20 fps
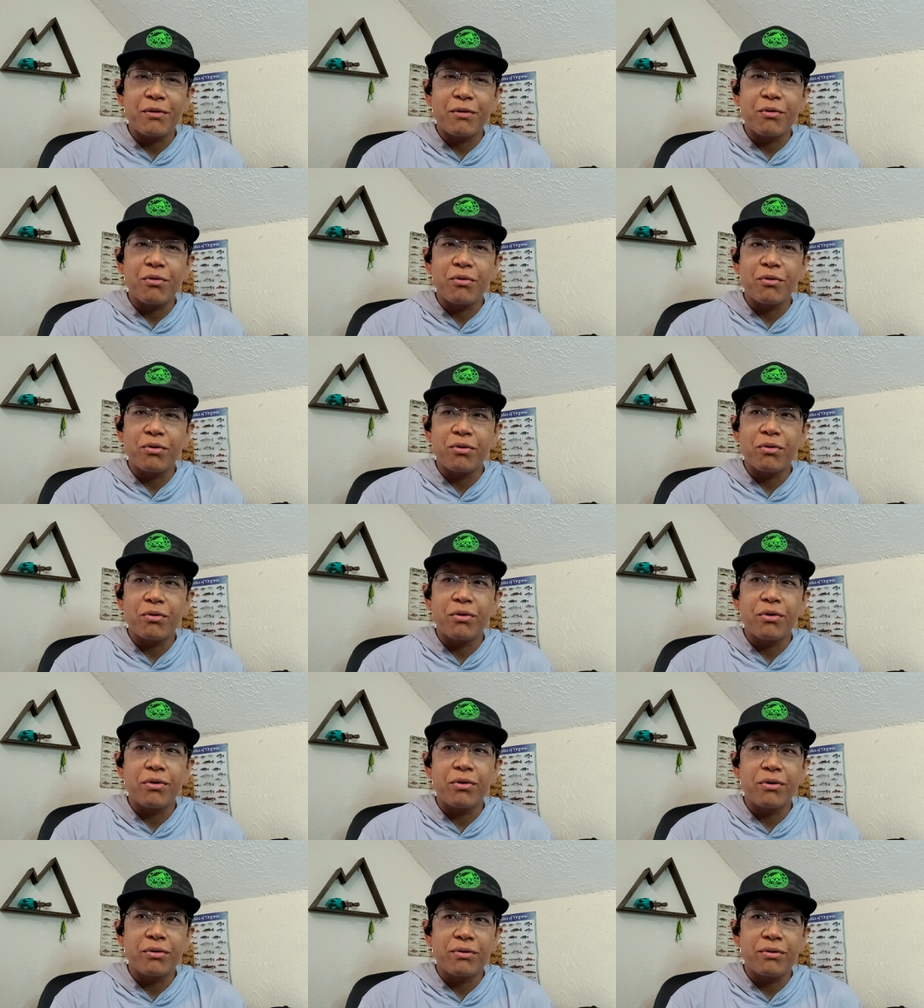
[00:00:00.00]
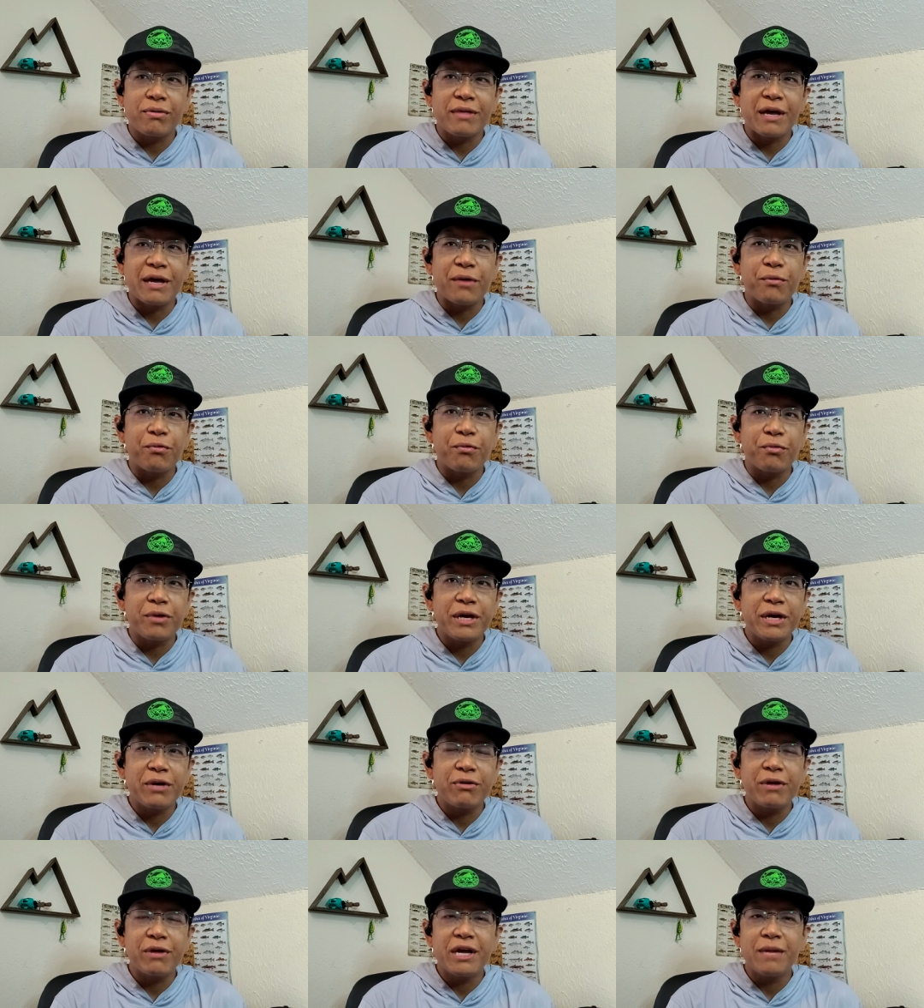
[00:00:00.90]
or that
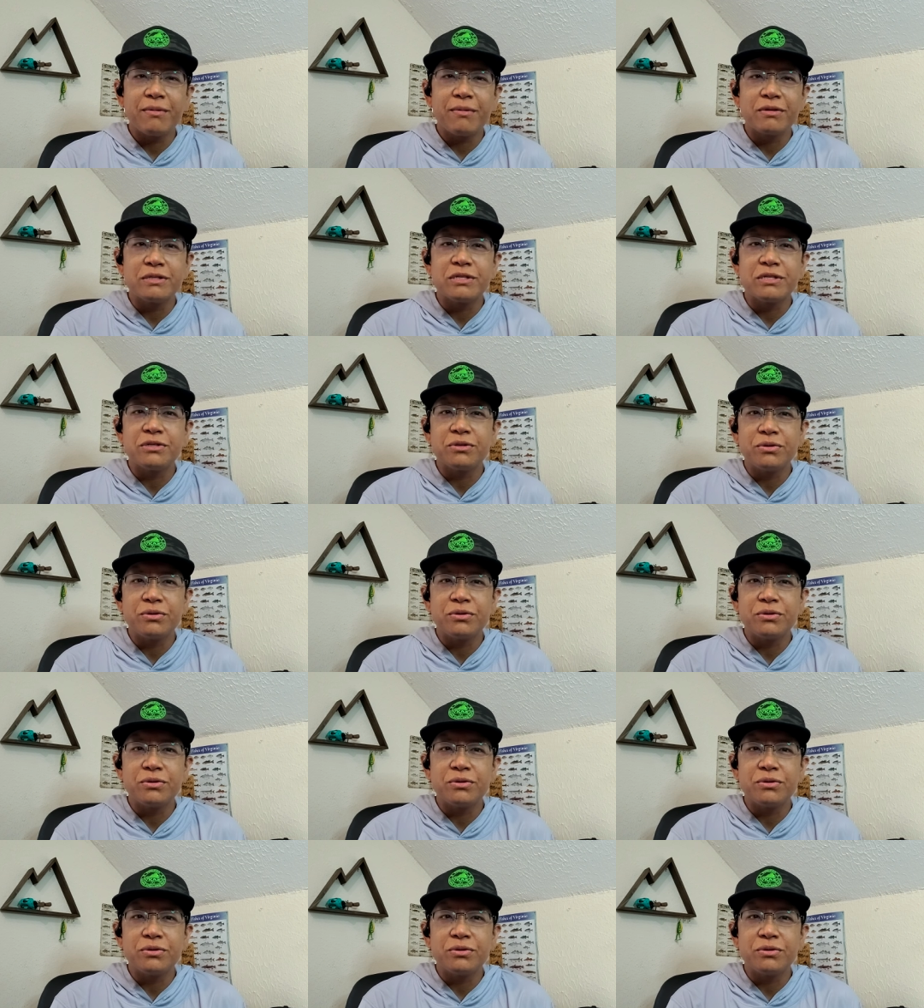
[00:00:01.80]
we're able